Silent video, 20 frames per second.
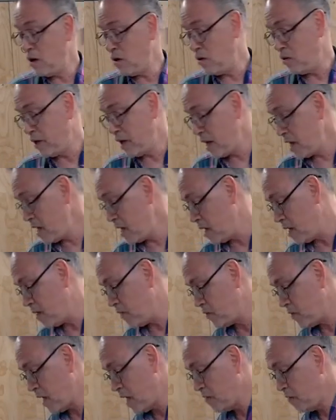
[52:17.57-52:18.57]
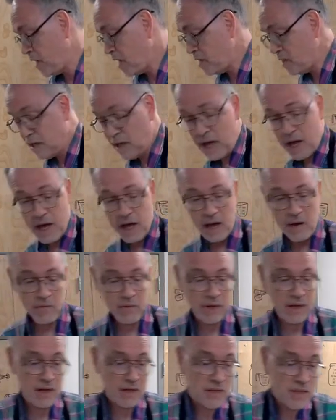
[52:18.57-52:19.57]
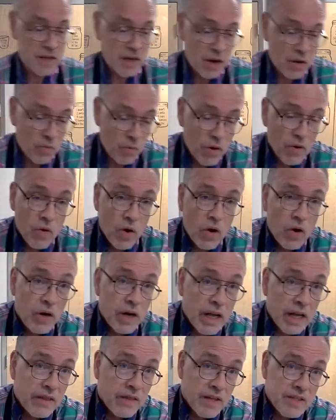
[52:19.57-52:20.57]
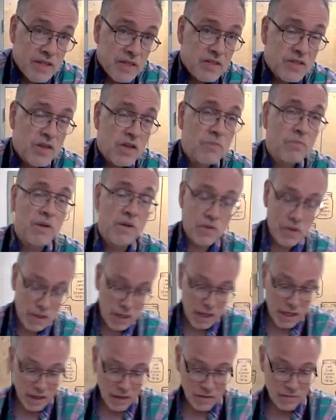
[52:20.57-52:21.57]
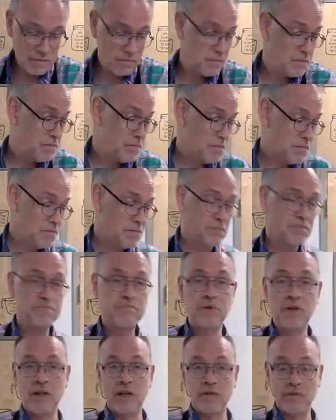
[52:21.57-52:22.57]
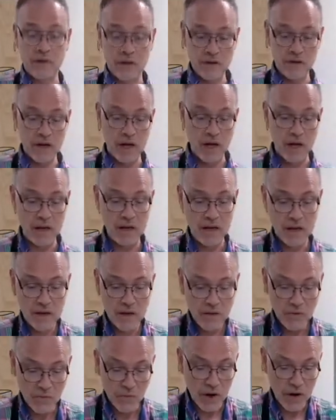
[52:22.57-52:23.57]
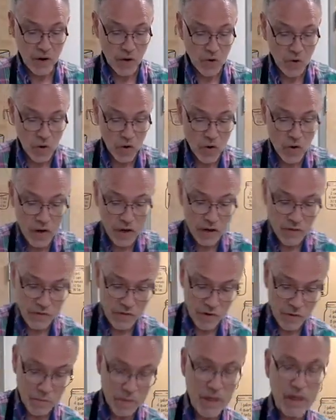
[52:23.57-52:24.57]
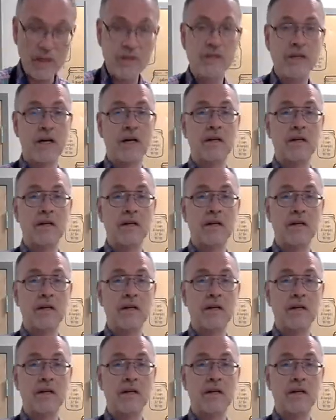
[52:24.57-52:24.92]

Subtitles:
Oh yeah, because you know we're learning. This is community, believe it or not. We are learning from each other.